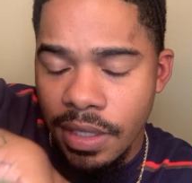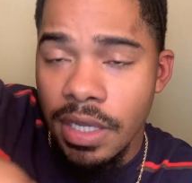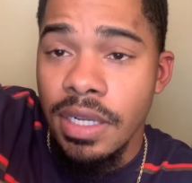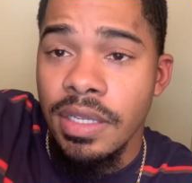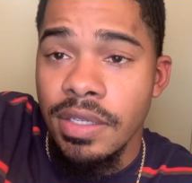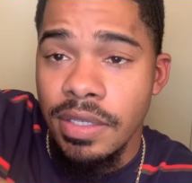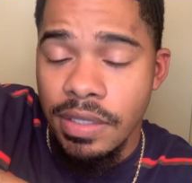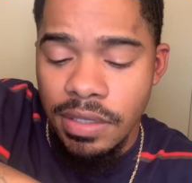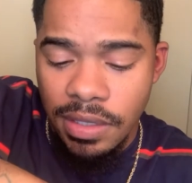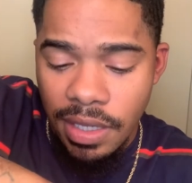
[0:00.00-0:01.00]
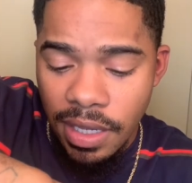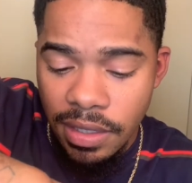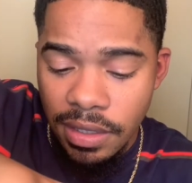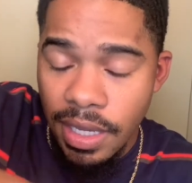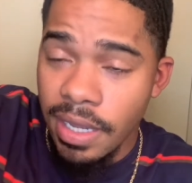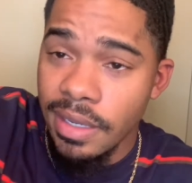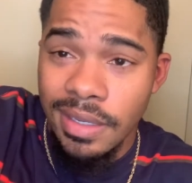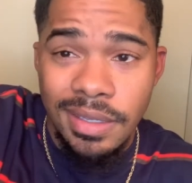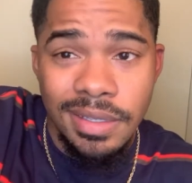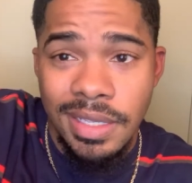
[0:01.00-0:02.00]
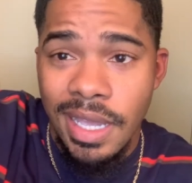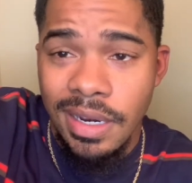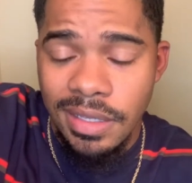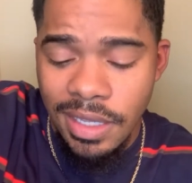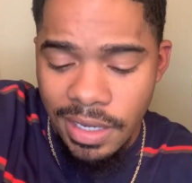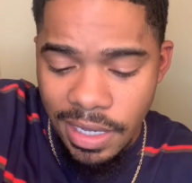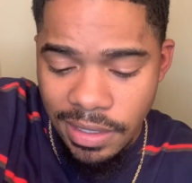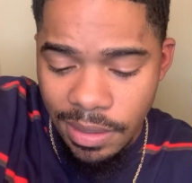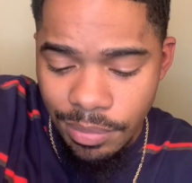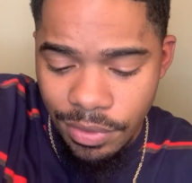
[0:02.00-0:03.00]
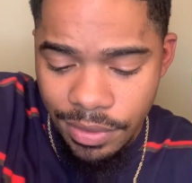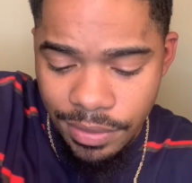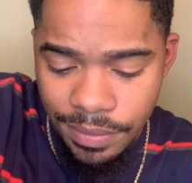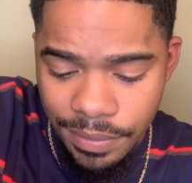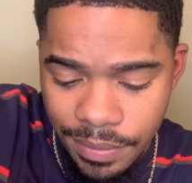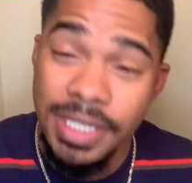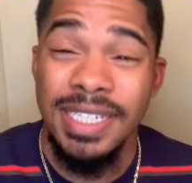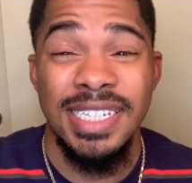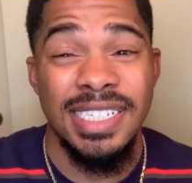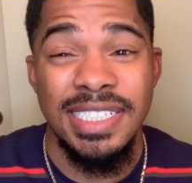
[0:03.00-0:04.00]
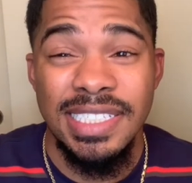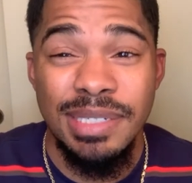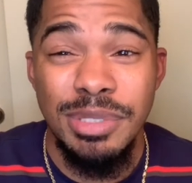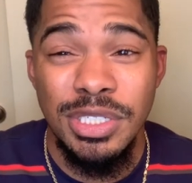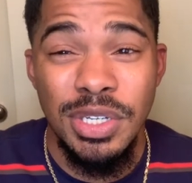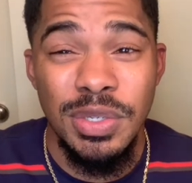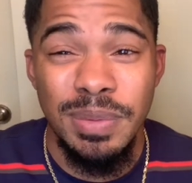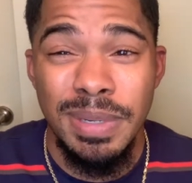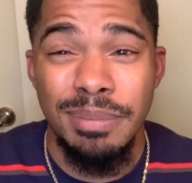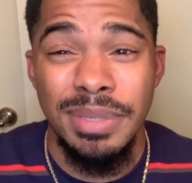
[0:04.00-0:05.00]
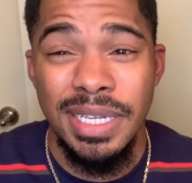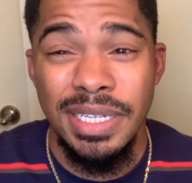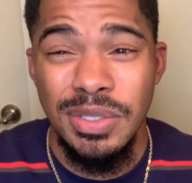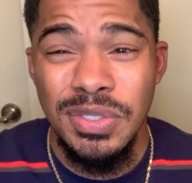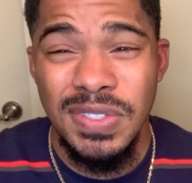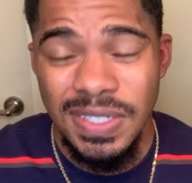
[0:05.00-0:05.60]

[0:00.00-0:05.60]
and then you kind of like, you have to look at that point. Let me show you what my blade used to